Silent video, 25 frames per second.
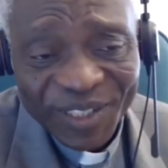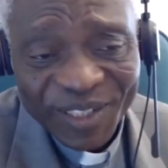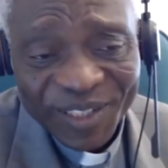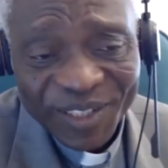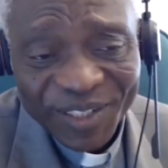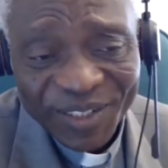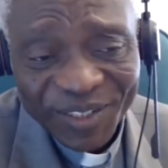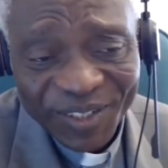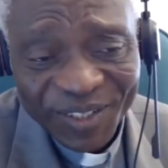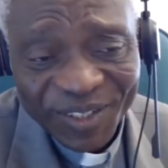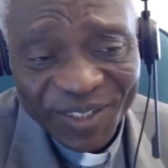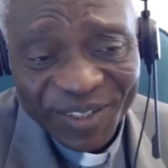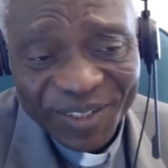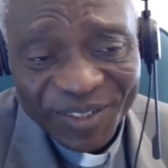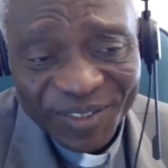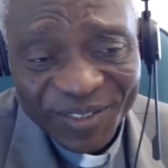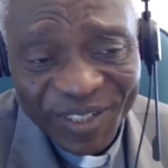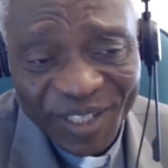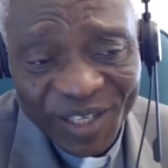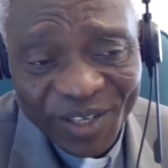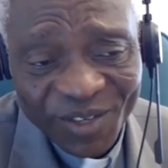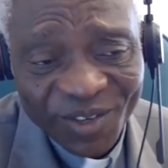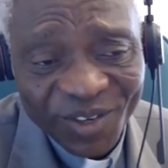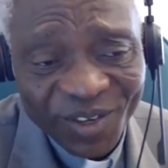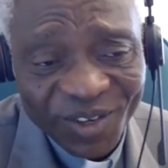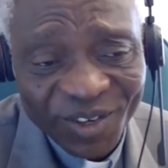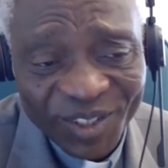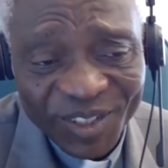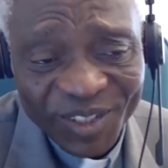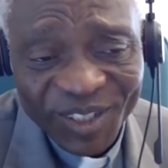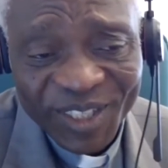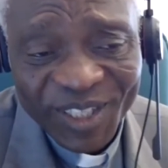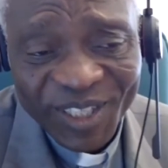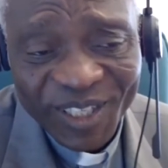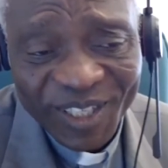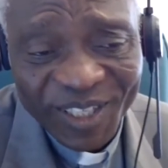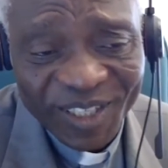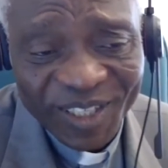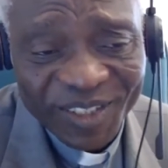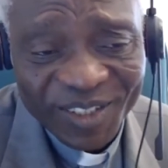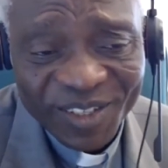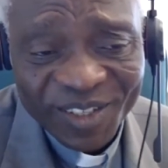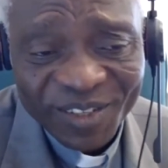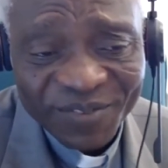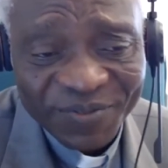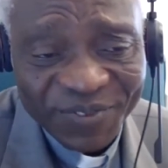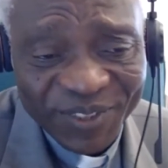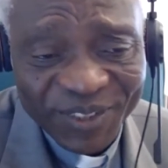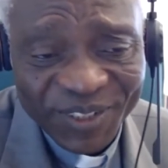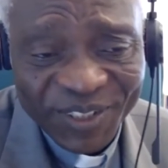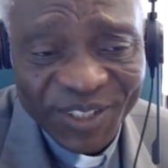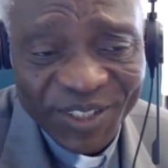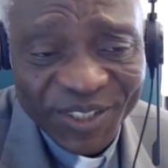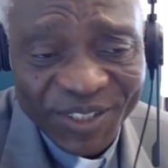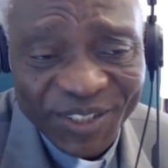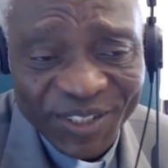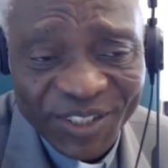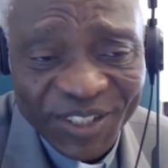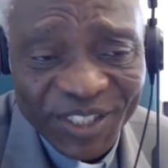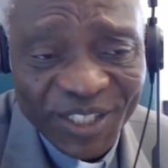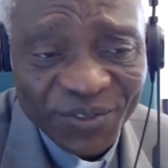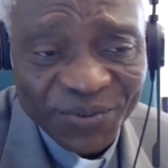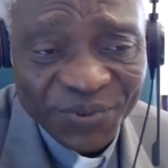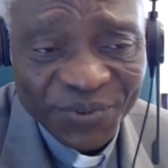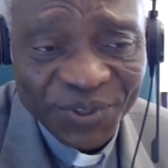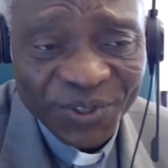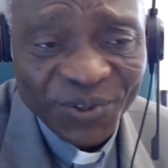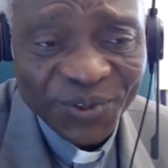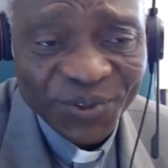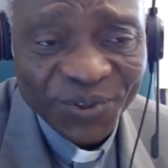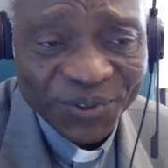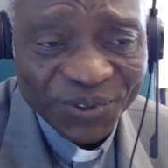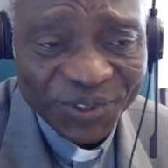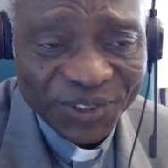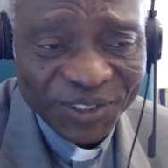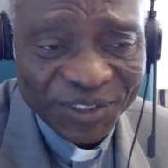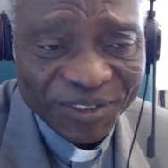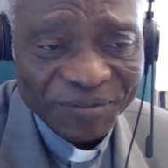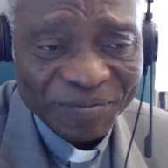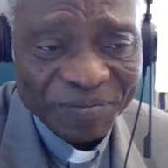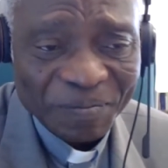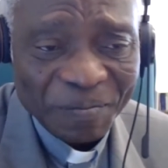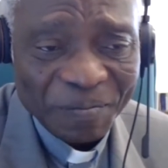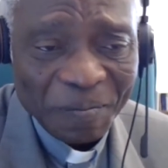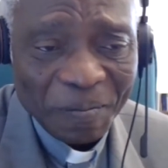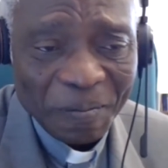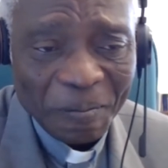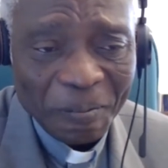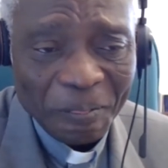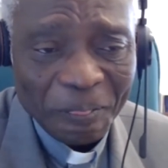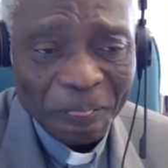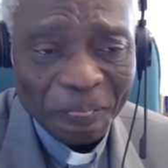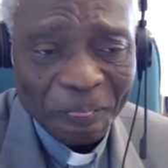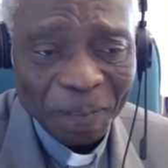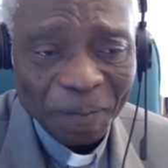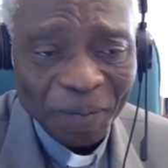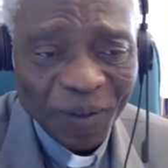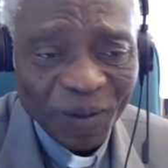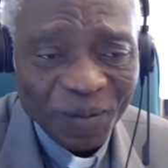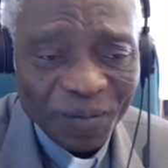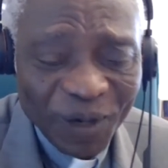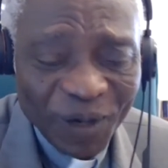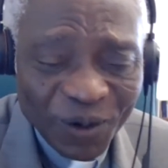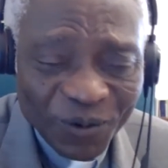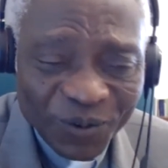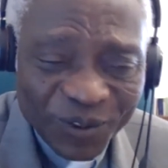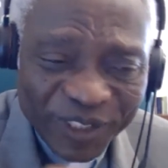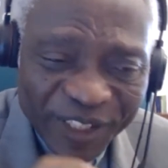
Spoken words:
the ecological conversation that we're holding, but with a